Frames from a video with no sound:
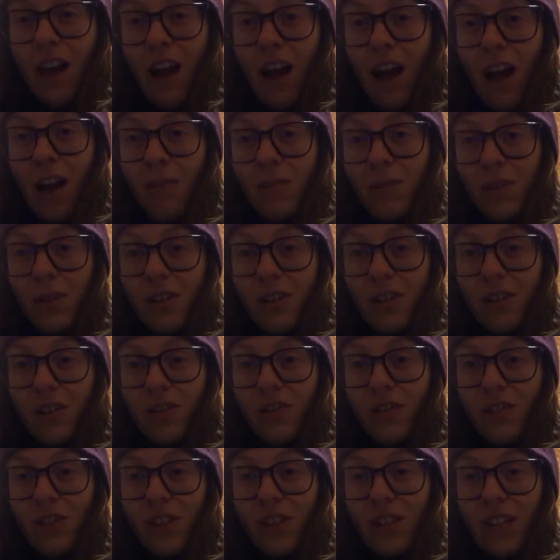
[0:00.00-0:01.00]
options
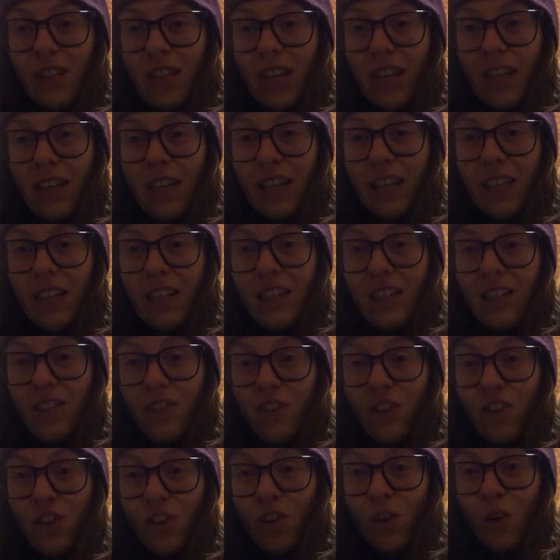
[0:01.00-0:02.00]
for scaling these if
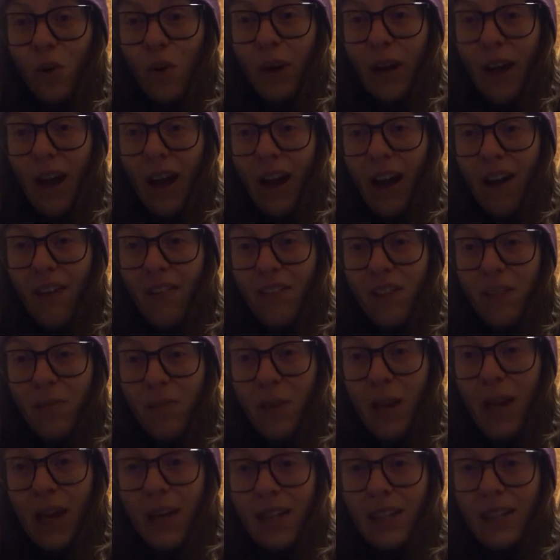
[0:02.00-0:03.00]
you don't quite have them
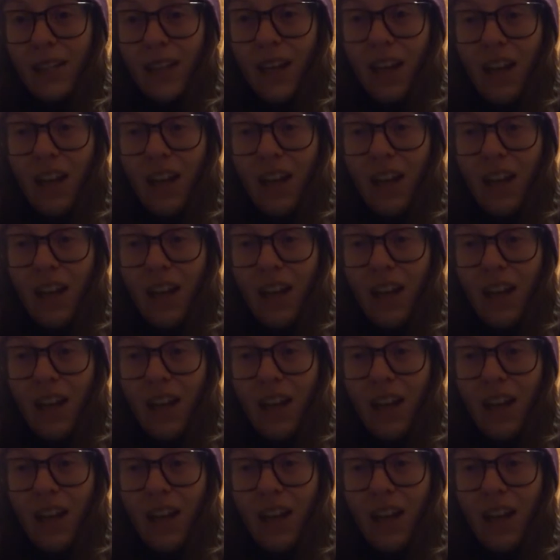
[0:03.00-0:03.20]
yet.